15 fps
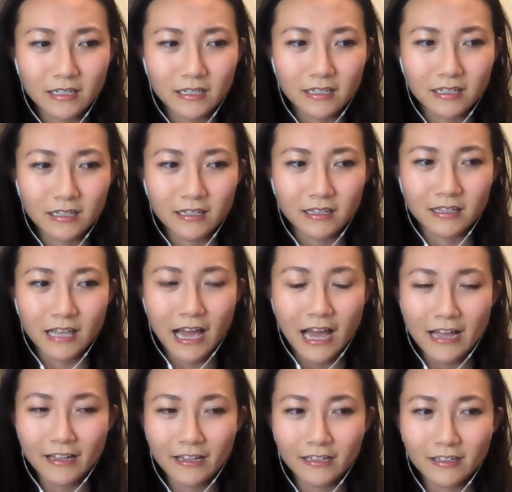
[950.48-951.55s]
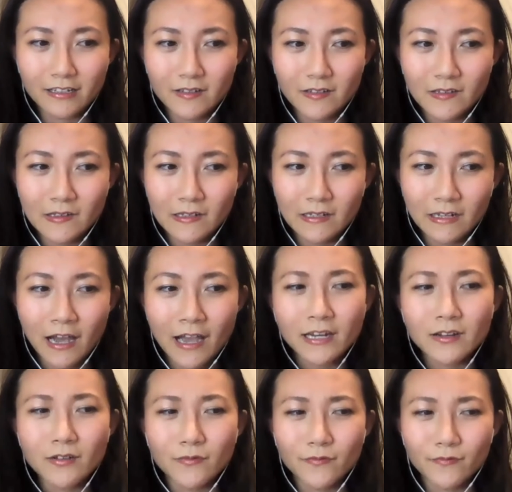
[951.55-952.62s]
that kind
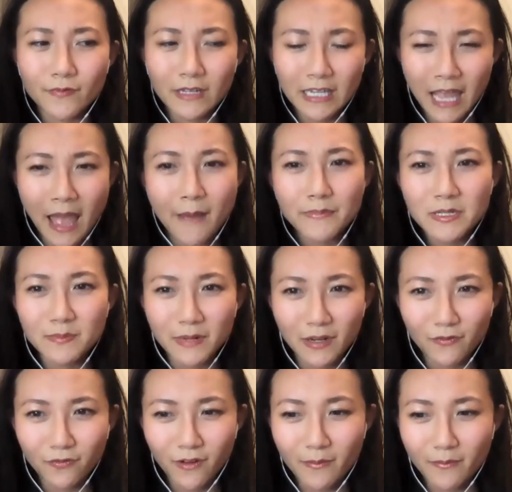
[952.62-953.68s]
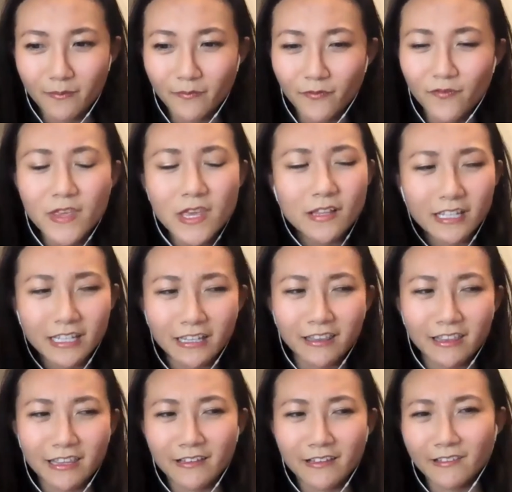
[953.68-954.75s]
of kept me from feeling
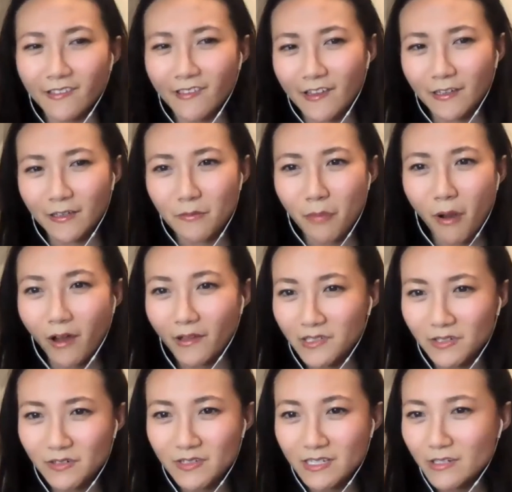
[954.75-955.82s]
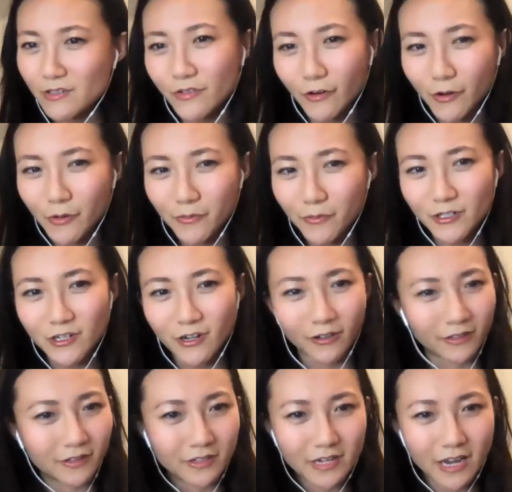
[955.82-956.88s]
things like imposter syndrome, which
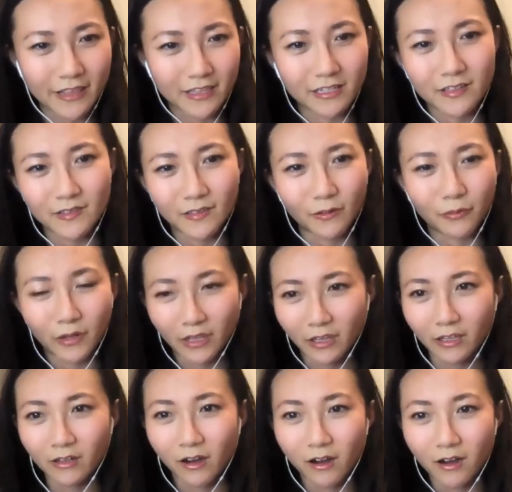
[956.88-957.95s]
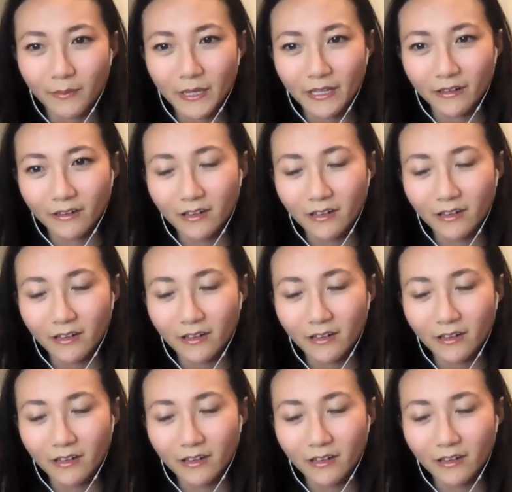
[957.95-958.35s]
I think is a really common,